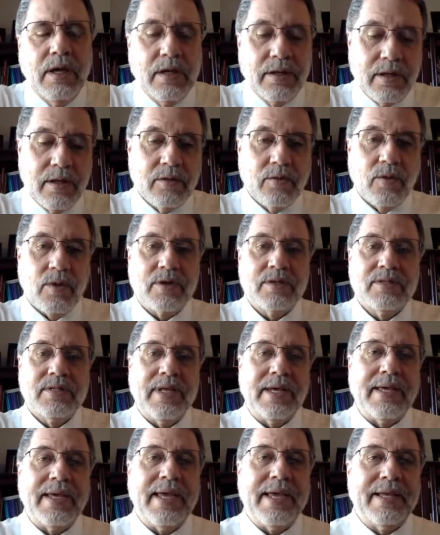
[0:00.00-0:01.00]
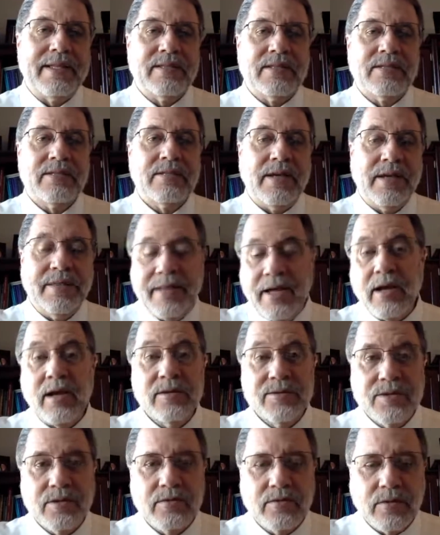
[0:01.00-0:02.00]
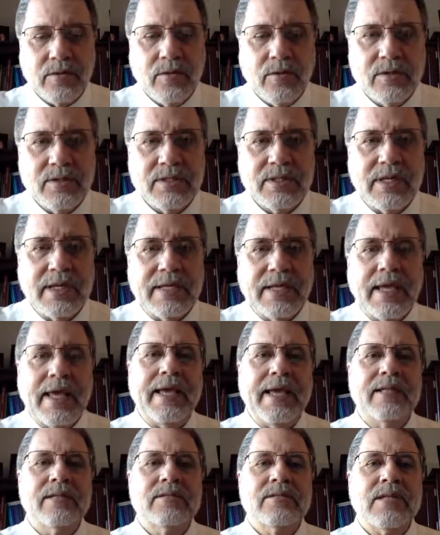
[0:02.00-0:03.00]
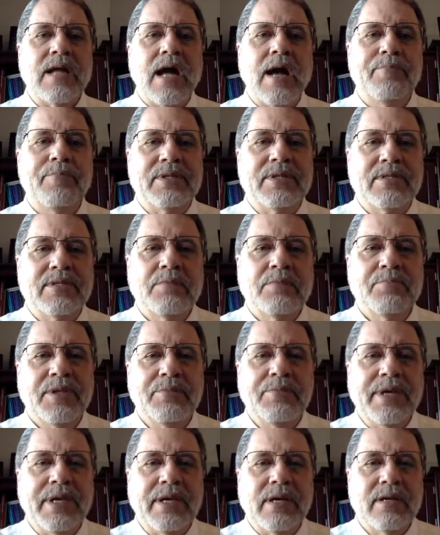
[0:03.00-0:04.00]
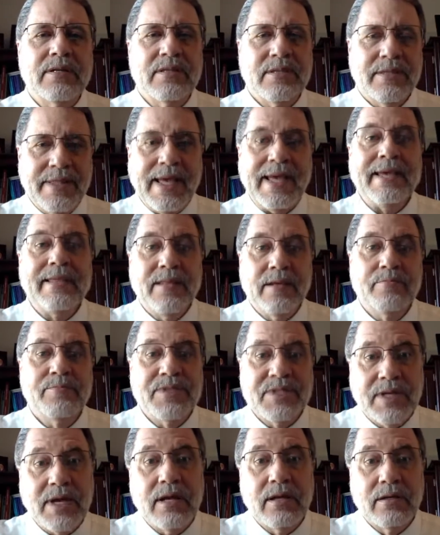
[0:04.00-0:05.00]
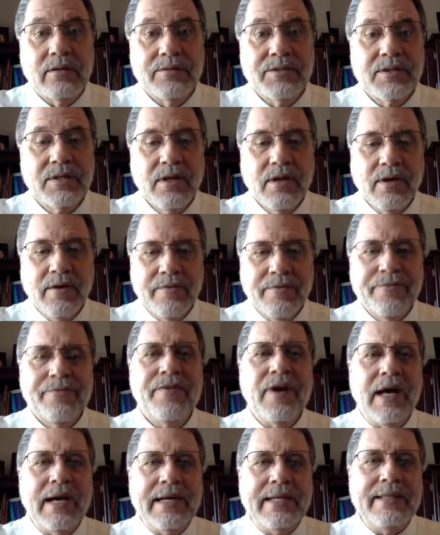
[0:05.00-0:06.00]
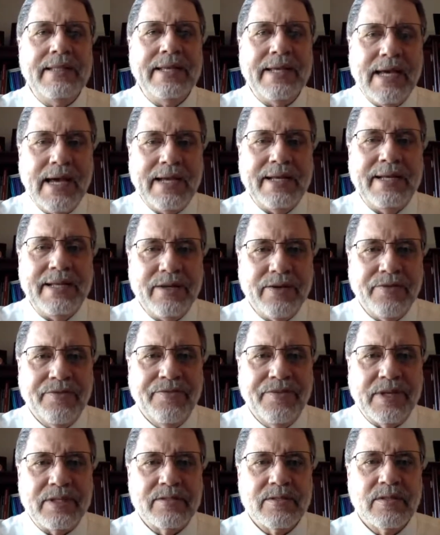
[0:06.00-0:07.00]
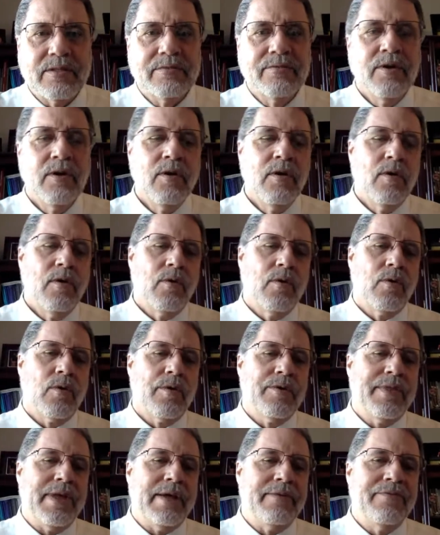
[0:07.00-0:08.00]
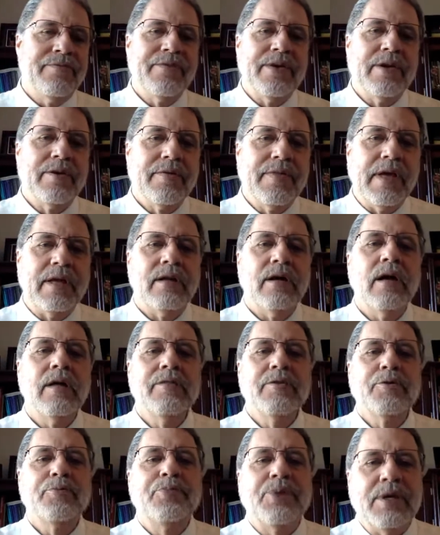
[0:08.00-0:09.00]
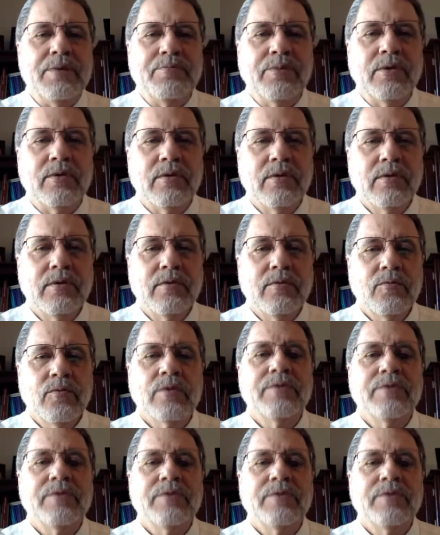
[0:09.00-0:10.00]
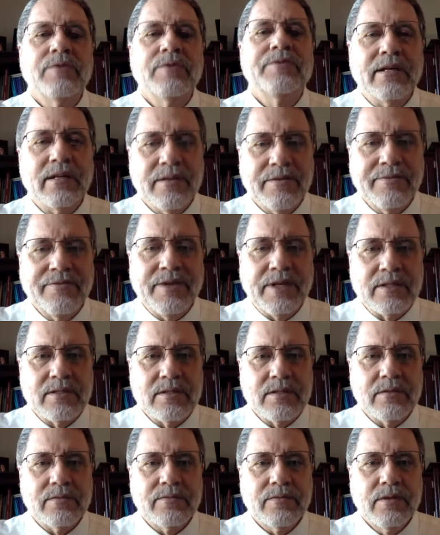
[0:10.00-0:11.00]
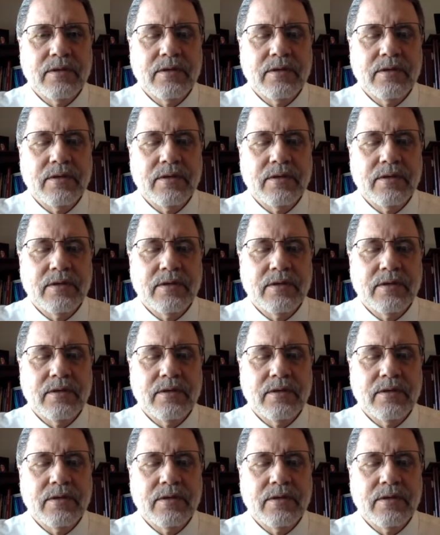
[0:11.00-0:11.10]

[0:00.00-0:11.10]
In other words, they can't, and they also, the court said, can't stop it simply because they themselves find the idea offensive or they fear that other people will find it offensive.